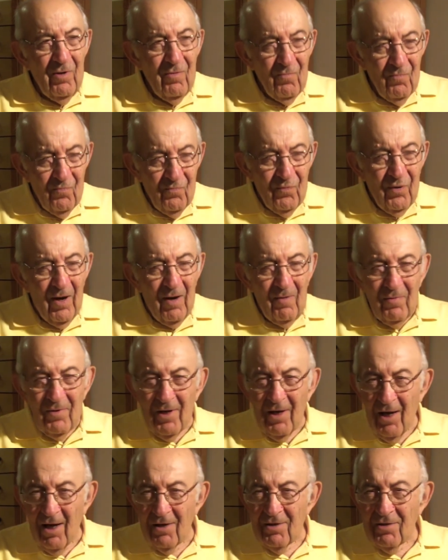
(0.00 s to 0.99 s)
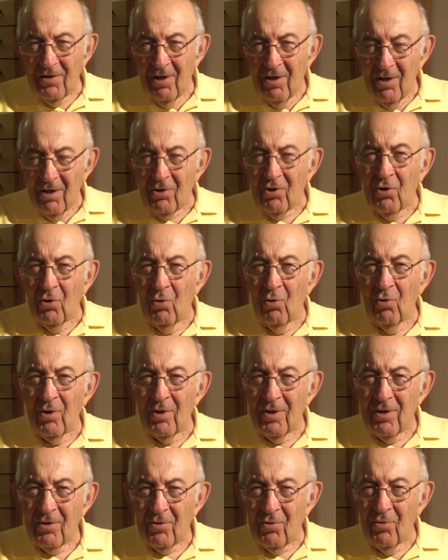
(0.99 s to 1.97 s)
Probably
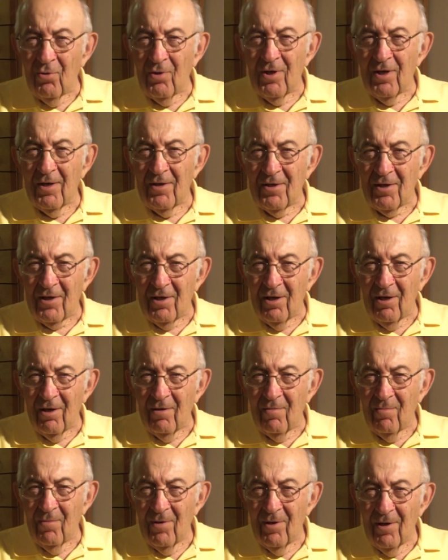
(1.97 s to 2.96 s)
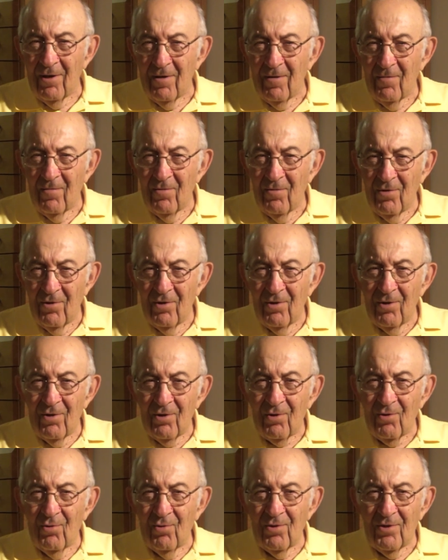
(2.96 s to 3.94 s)
corn on the cob.
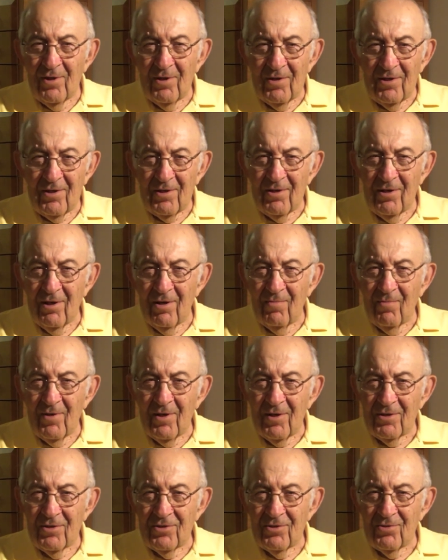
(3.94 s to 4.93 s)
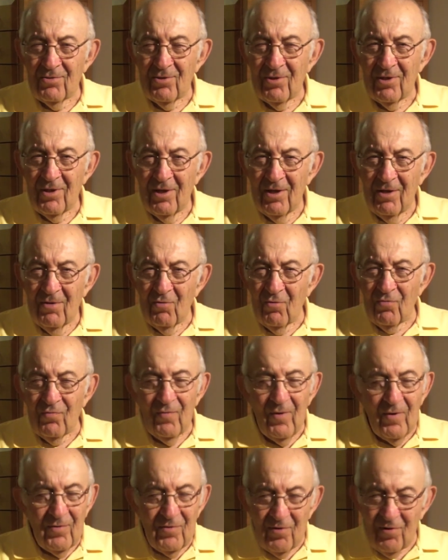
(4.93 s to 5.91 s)
Corn on the cob, I enjoyed. It was
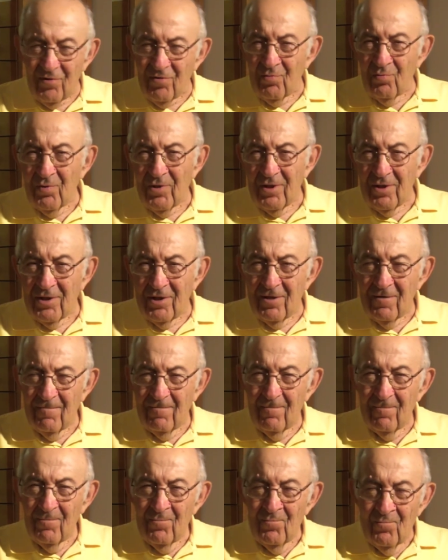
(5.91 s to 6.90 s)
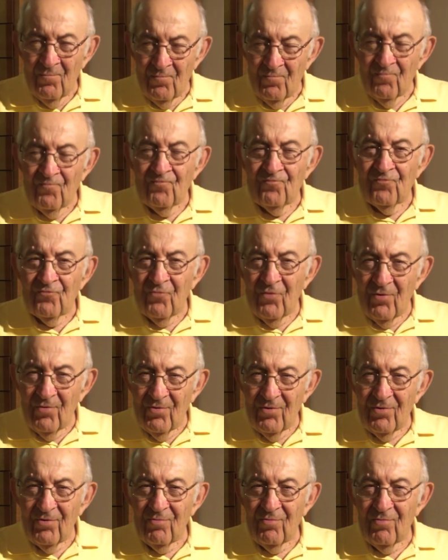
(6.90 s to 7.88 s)
very sweet,
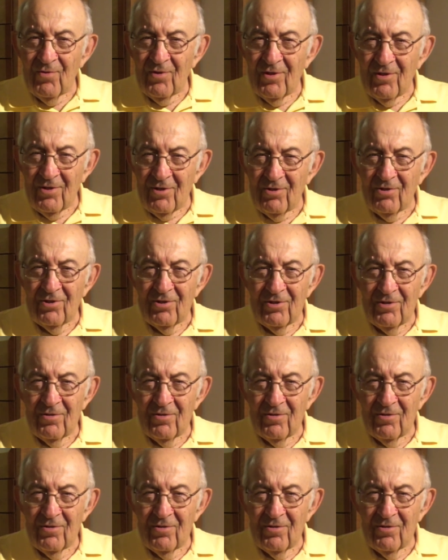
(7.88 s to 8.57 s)
good.